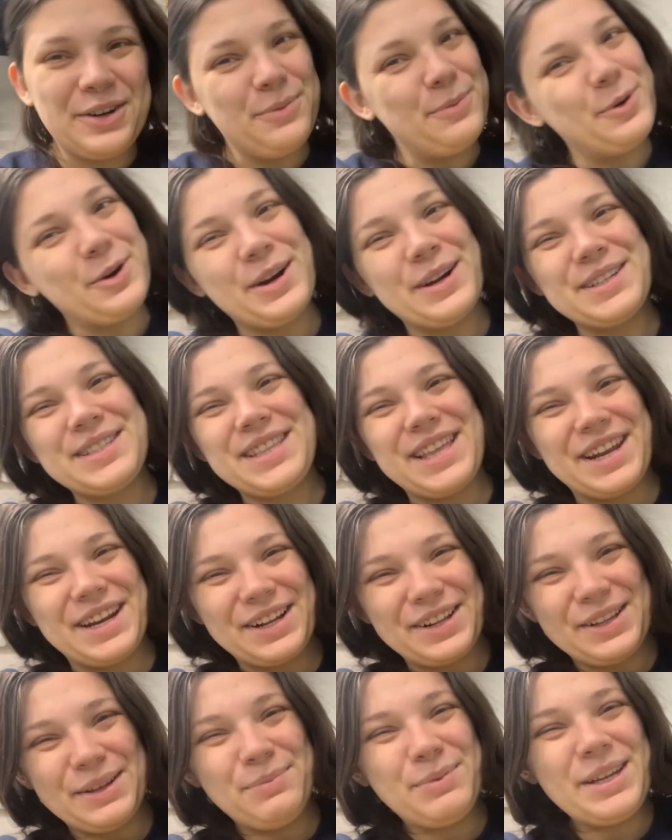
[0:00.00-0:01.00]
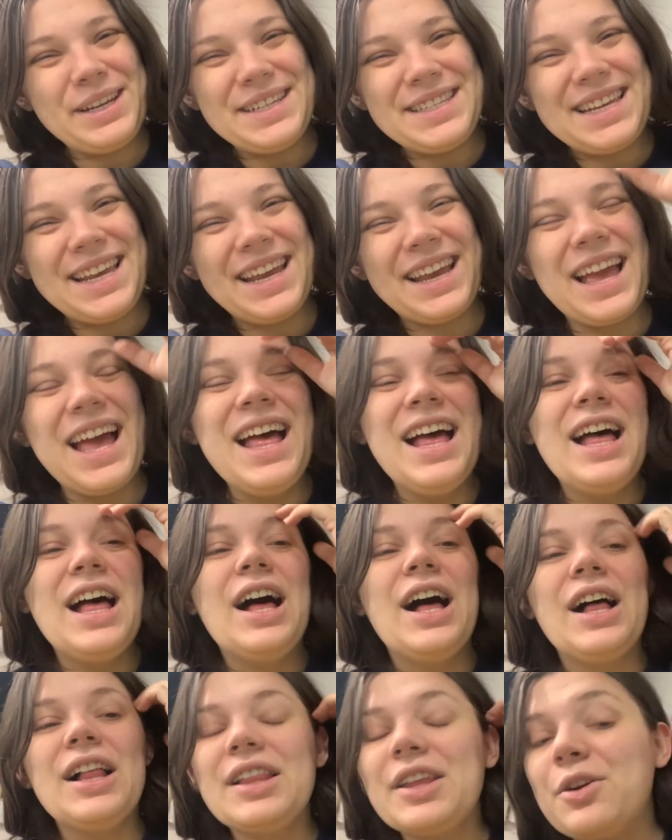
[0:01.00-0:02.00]
more aesthetically pleasing,
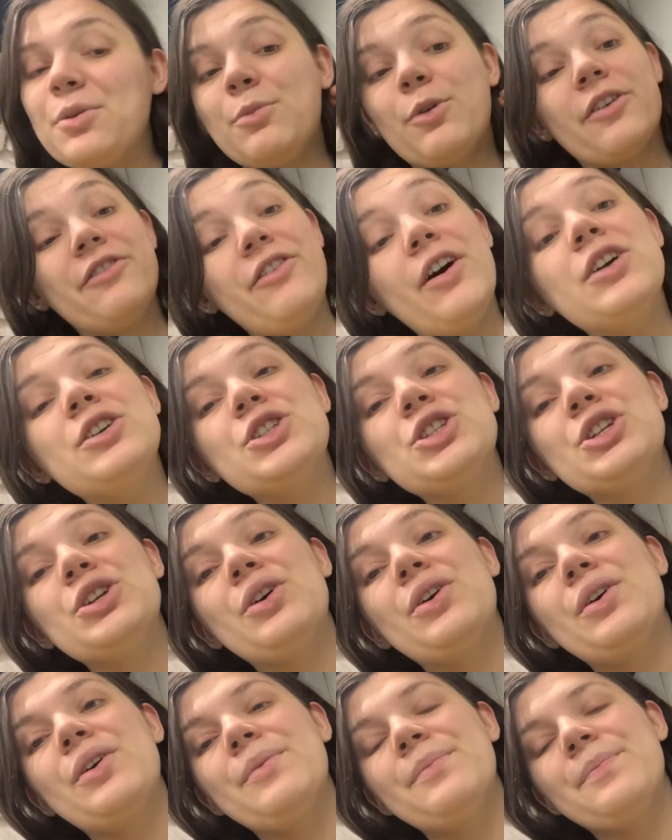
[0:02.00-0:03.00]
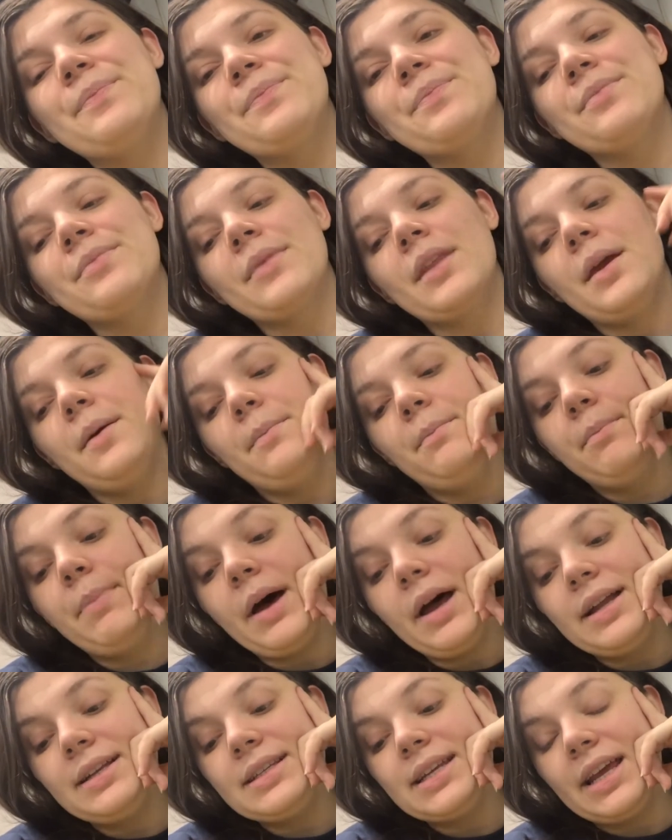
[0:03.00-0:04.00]
a little more functional,
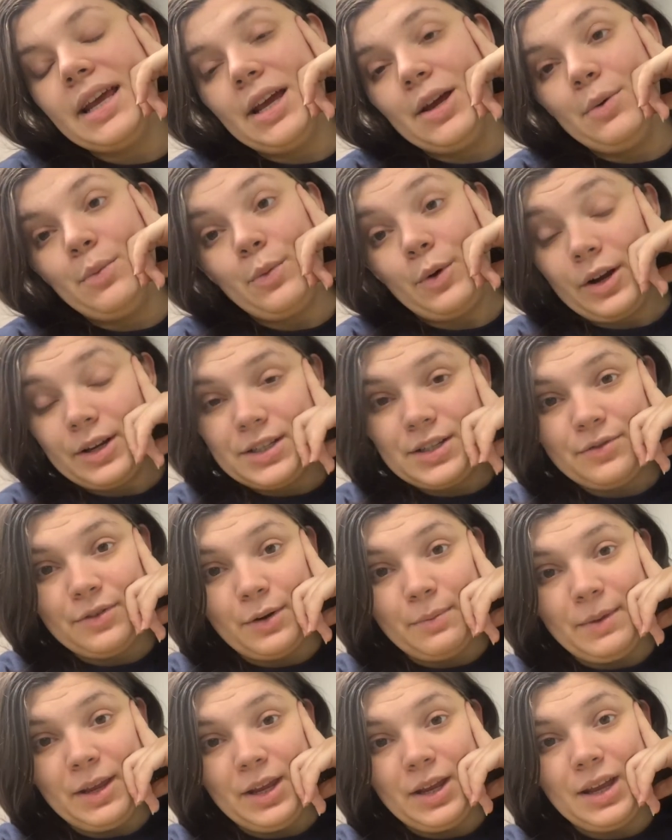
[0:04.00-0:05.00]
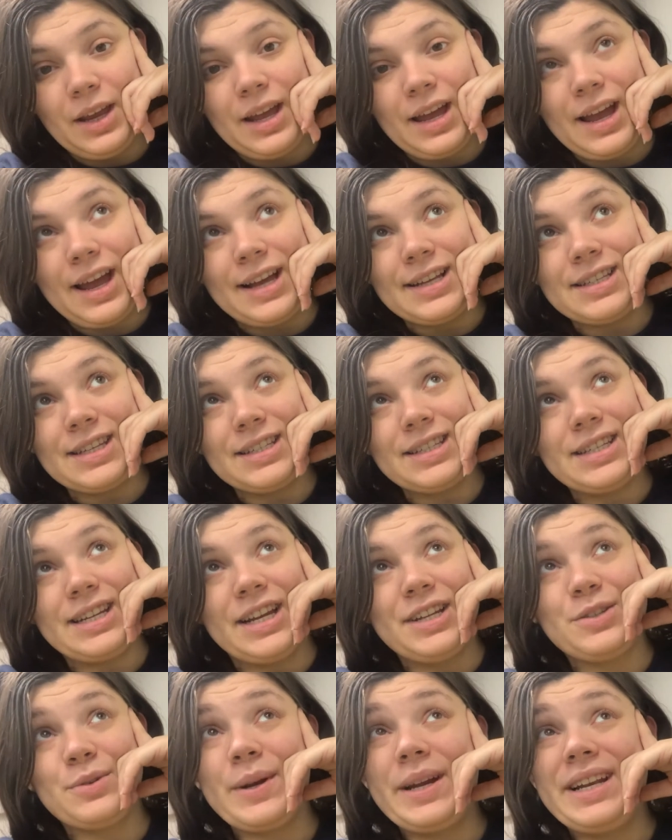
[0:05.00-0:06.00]
but it works for me as it
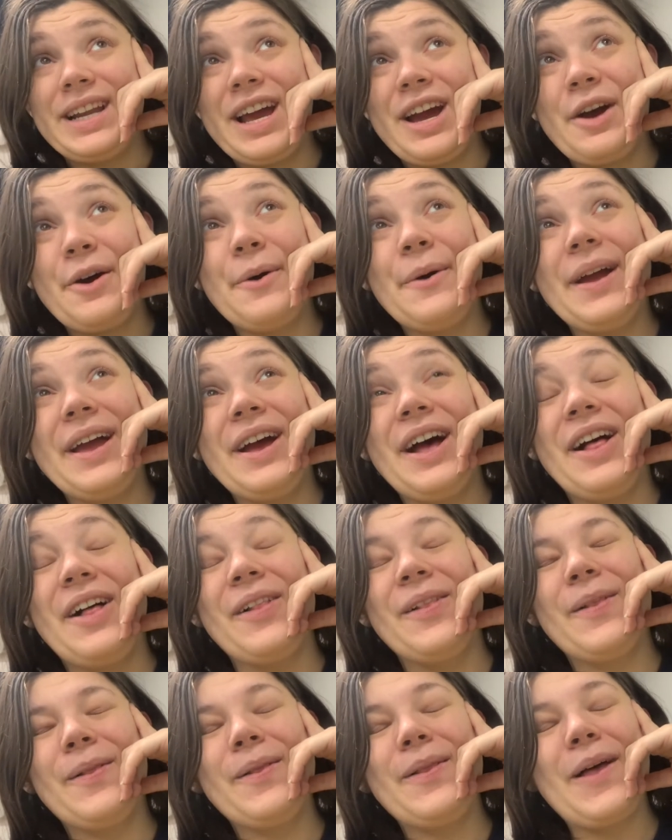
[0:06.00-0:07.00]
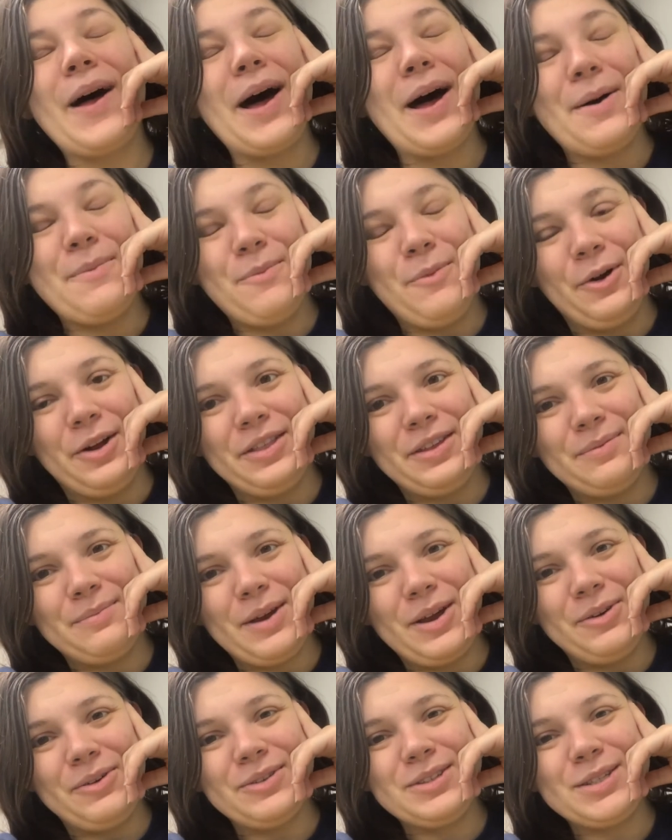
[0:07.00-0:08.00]
stands right now a lot more than
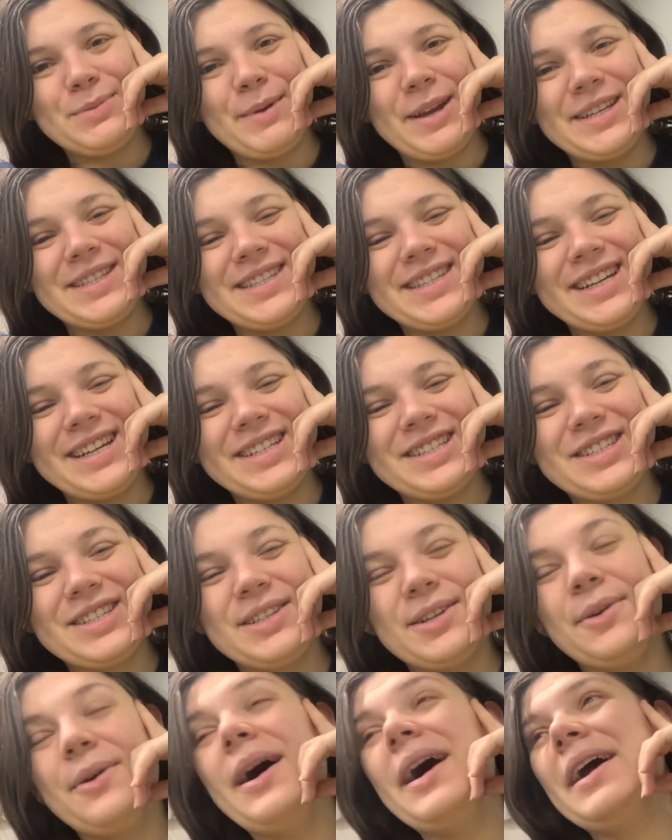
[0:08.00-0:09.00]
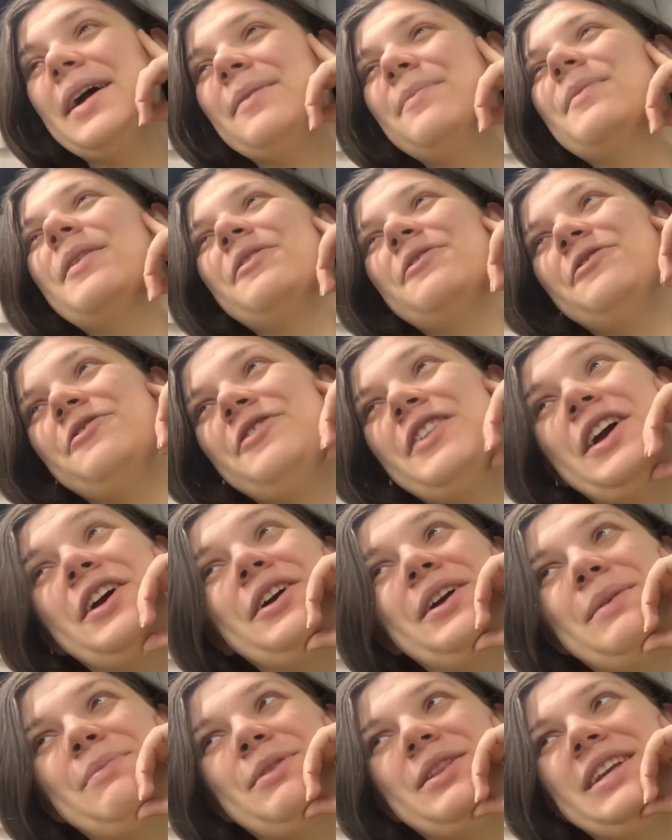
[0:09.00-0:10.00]
my old space did. So I am
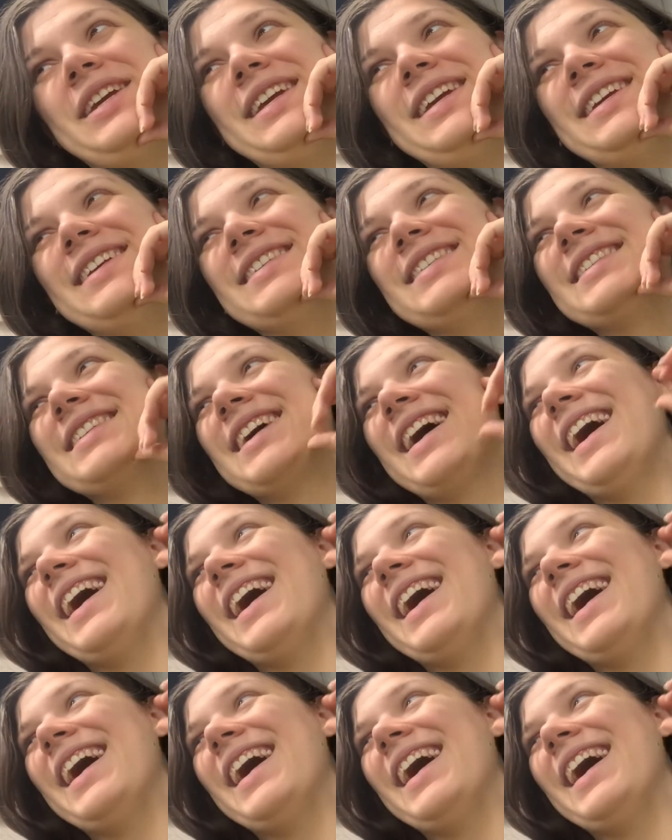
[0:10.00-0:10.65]
very pleased.